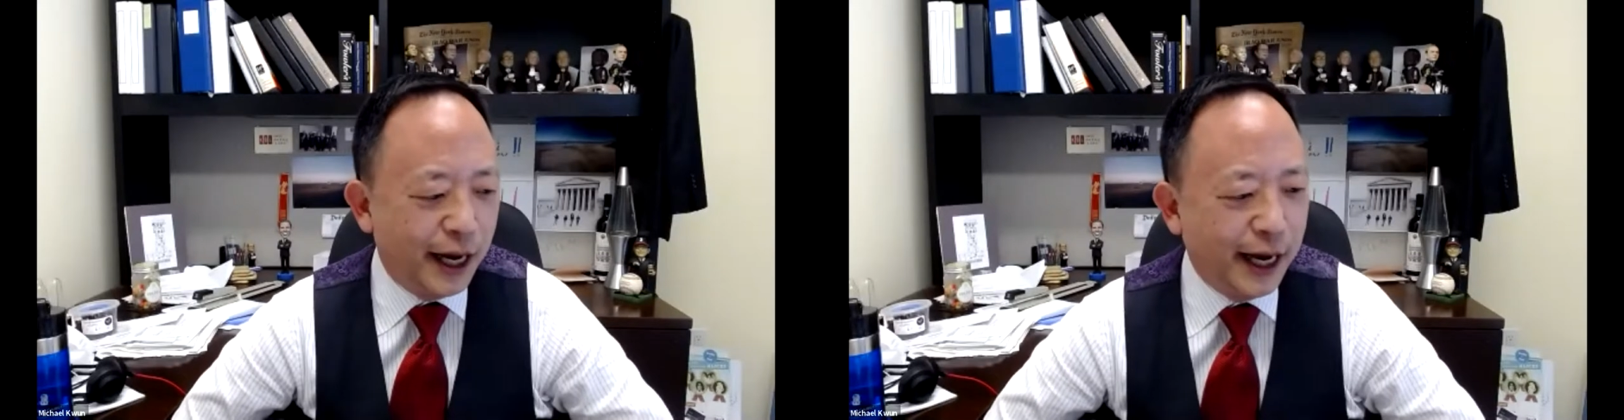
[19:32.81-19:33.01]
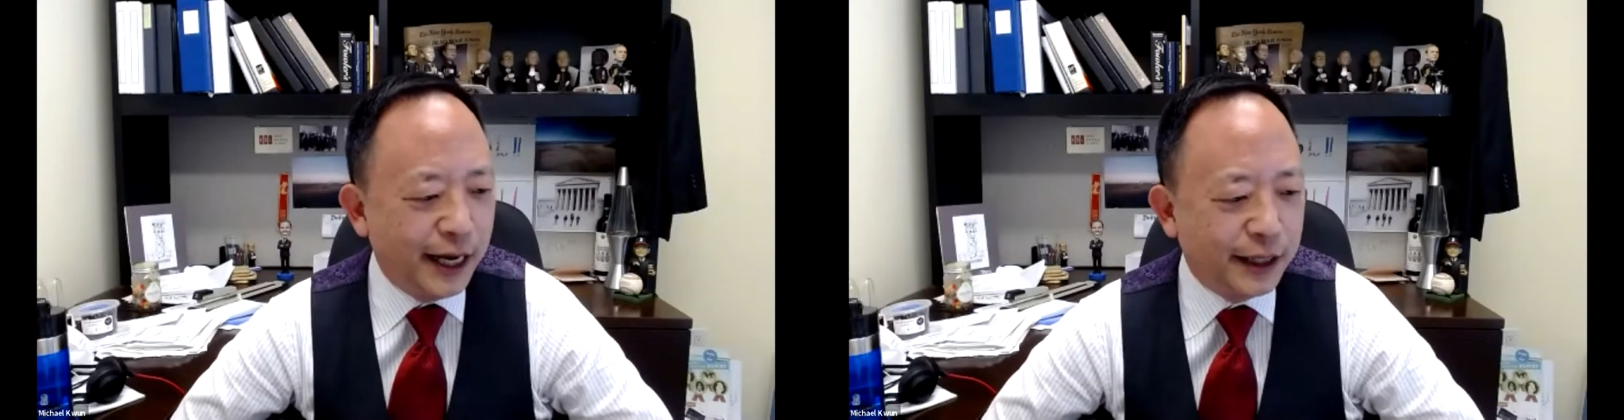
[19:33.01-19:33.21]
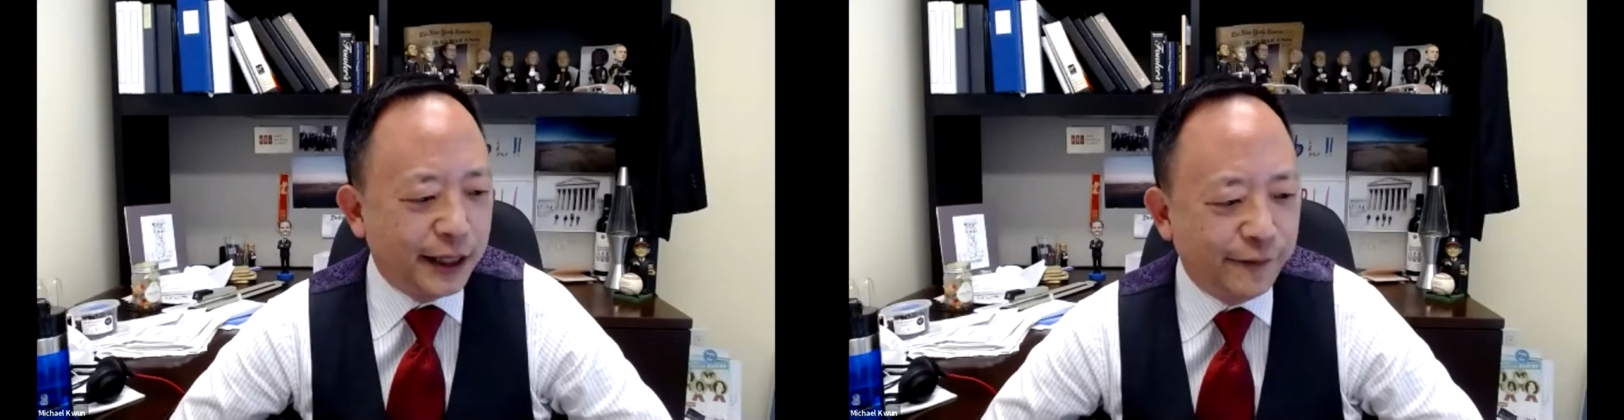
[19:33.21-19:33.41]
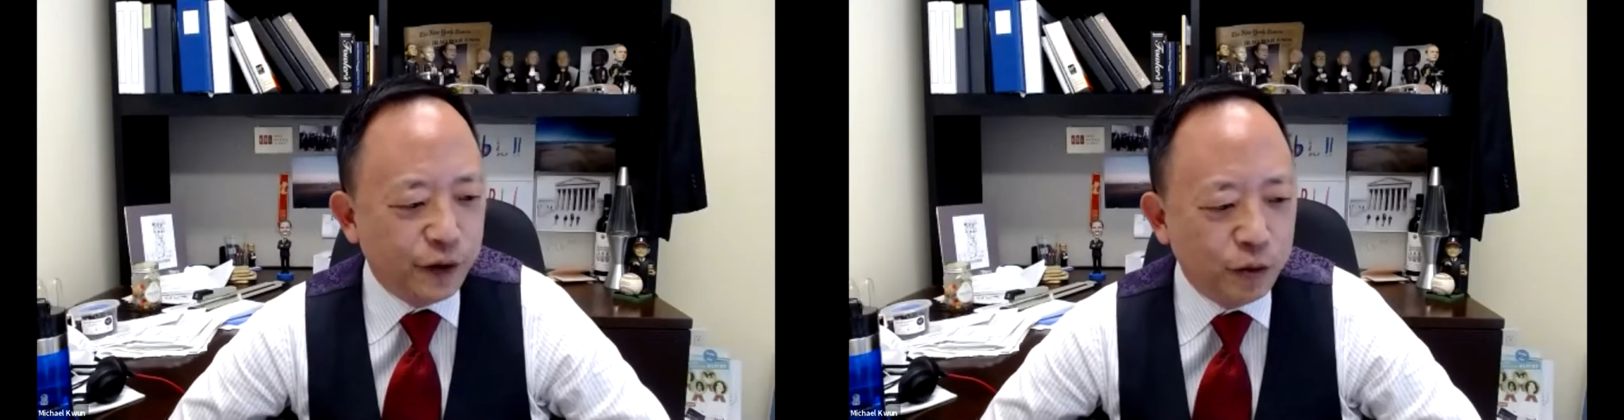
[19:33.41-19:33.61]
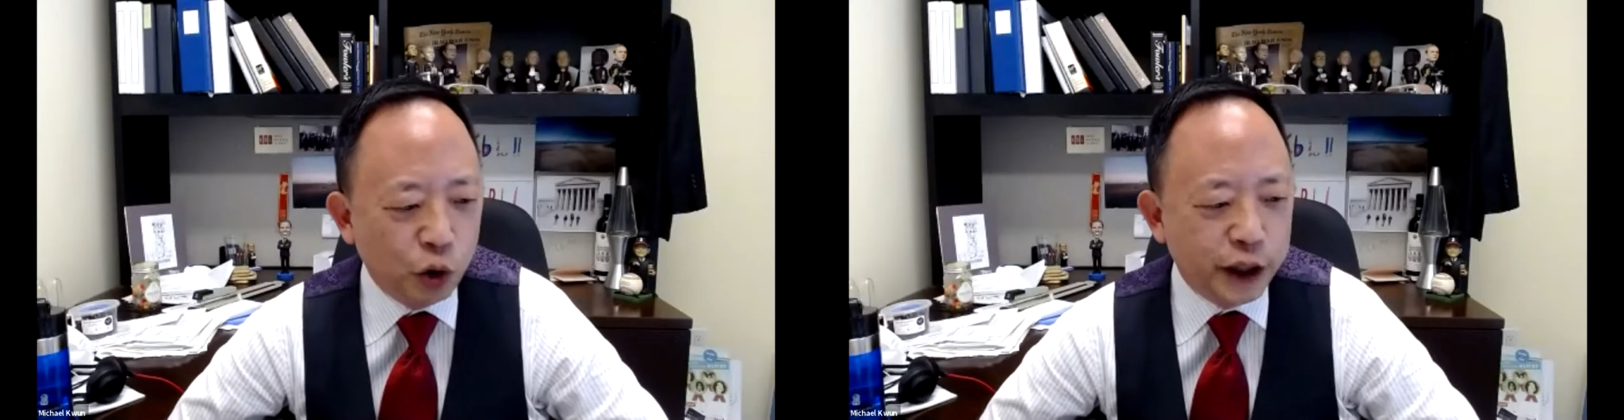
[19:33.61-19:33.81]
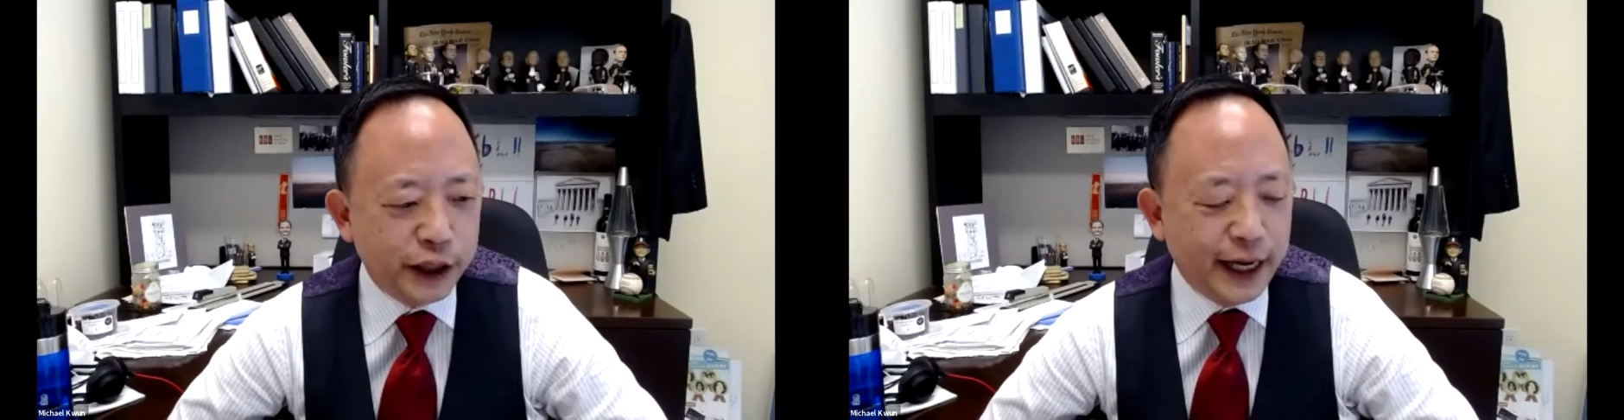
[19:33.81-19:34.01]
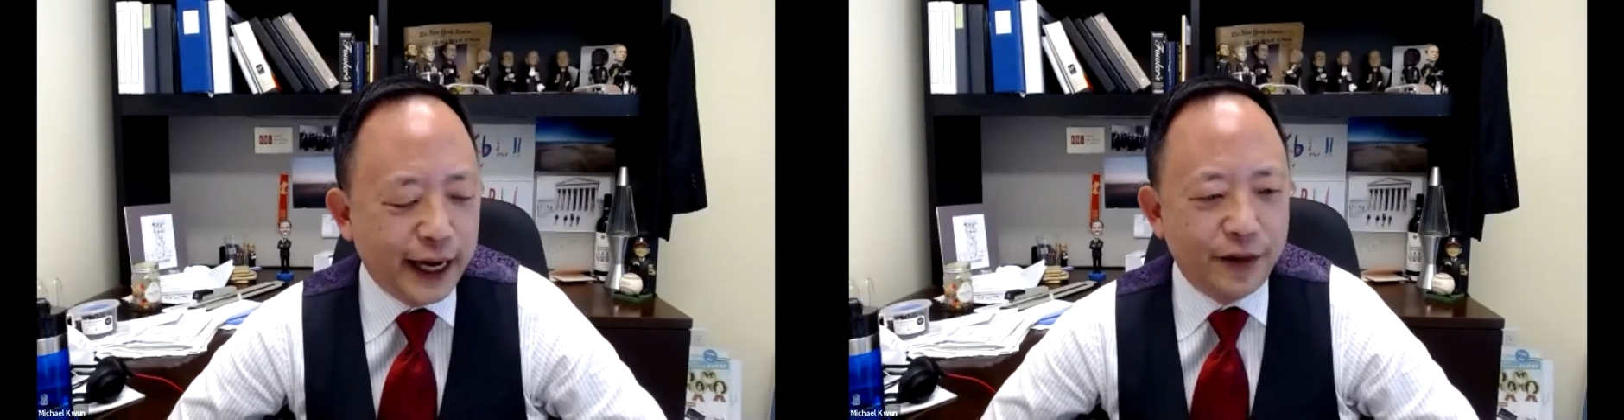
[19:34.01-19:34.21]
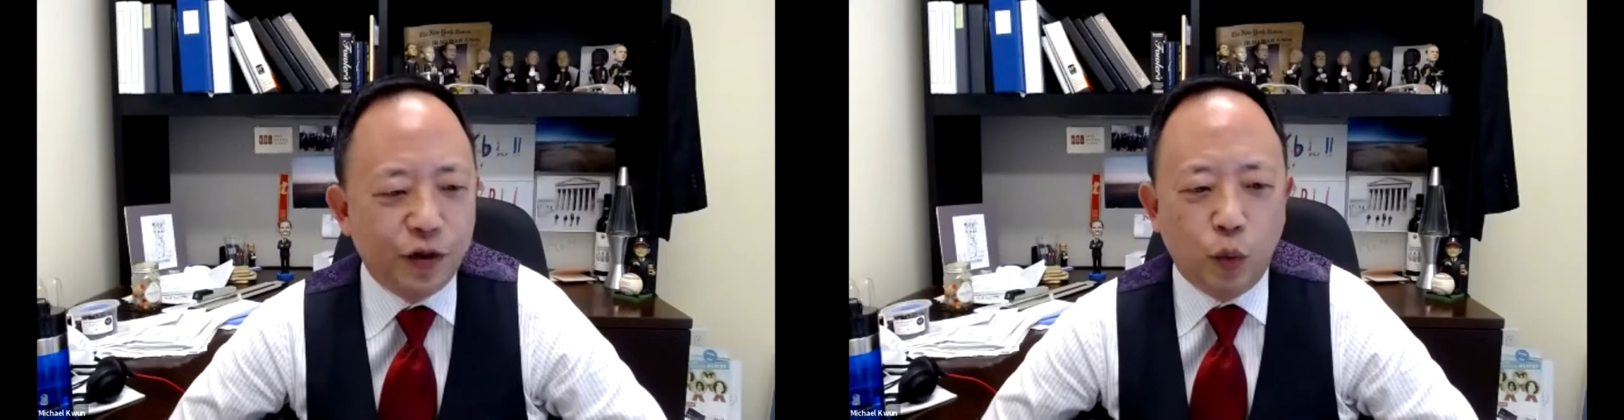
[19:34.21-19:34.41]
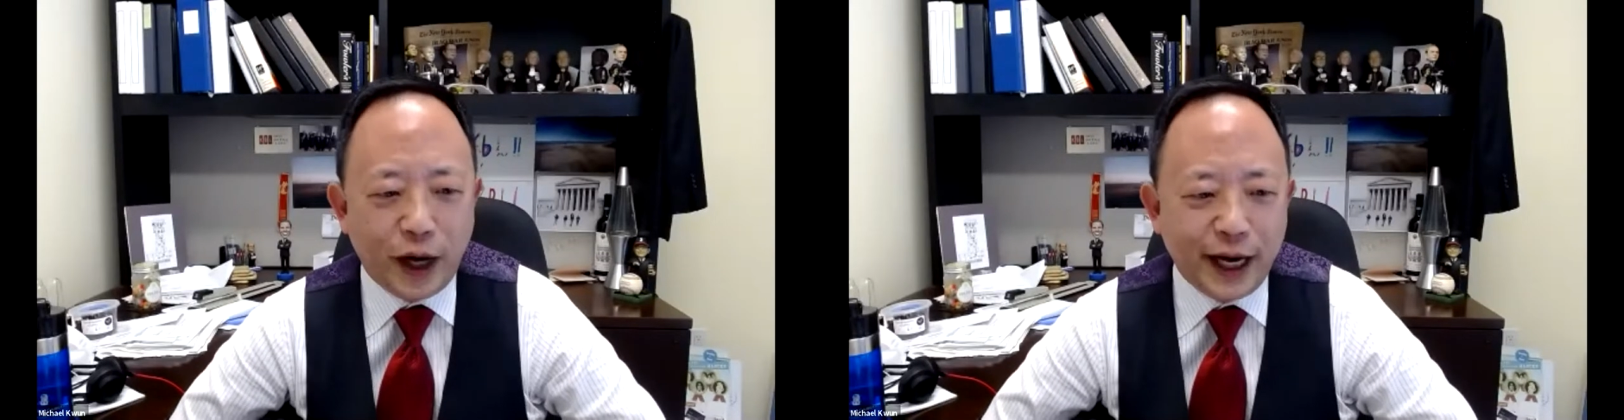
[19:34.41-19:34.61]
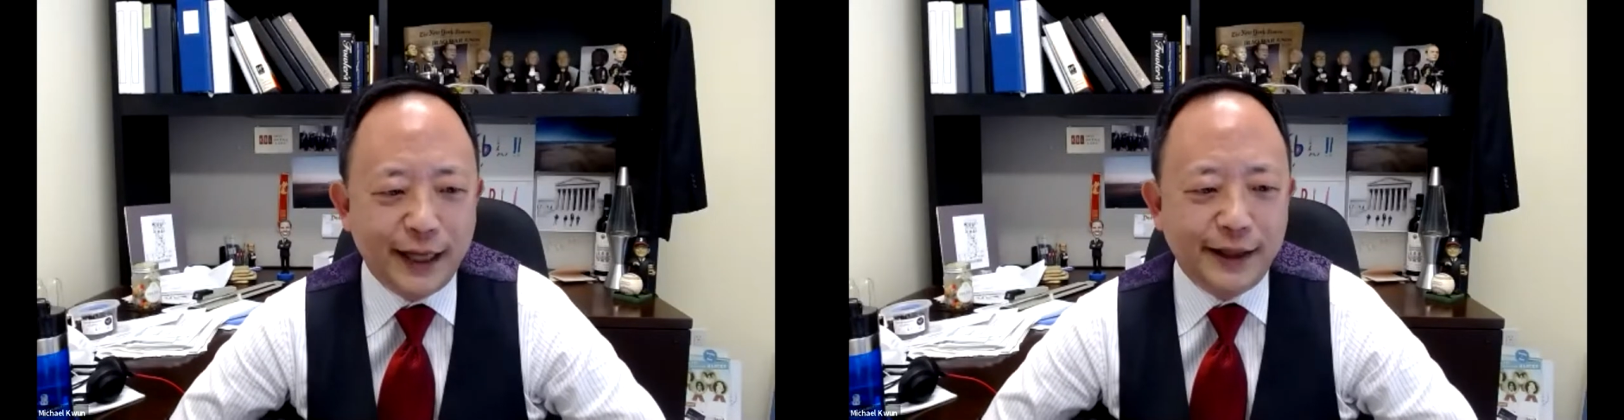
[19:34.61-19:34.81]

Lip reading: And if you look at the way